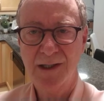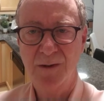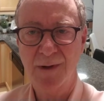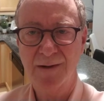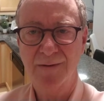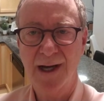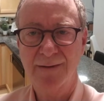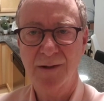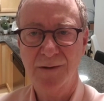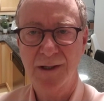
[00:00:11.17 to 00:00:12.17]
Suite
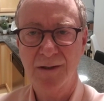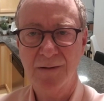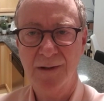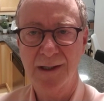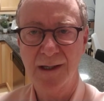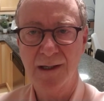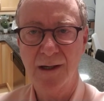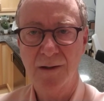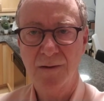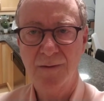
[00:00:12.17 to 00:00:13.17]
502 in the
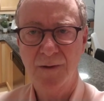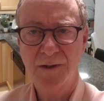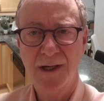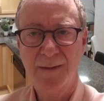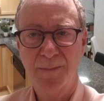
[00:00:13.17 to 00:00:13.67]
University